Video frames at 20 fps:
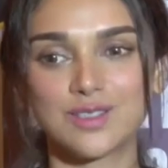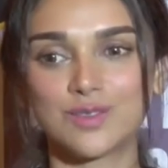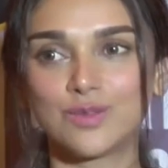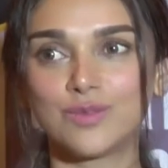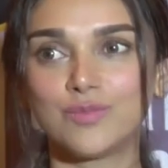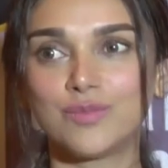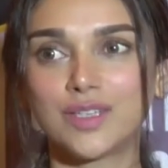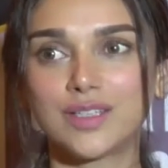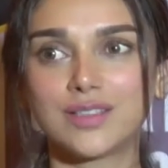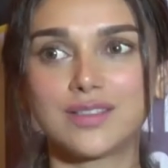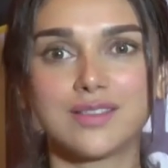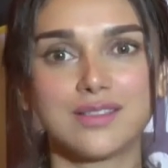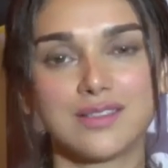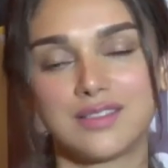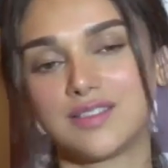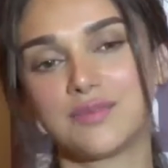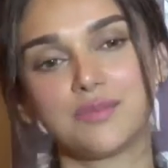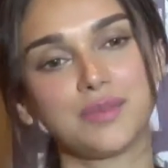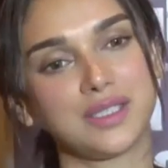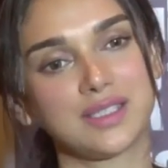soon, because
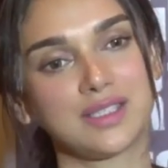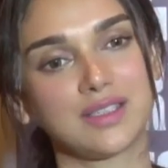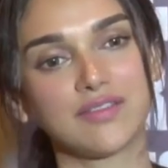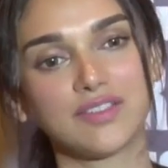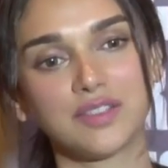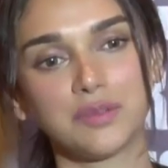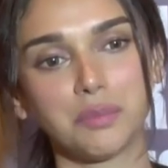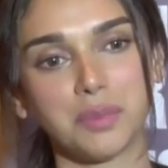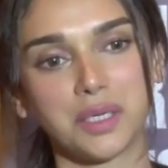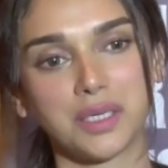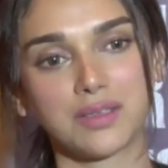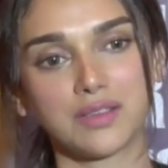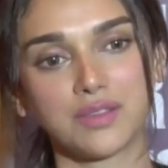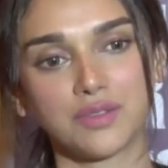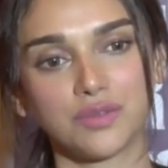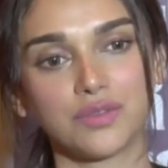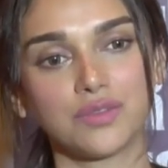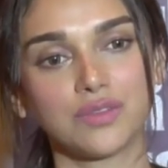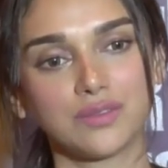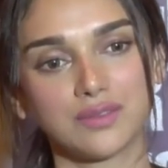he's an amazing filmmaker
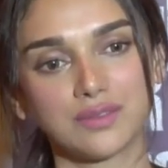too.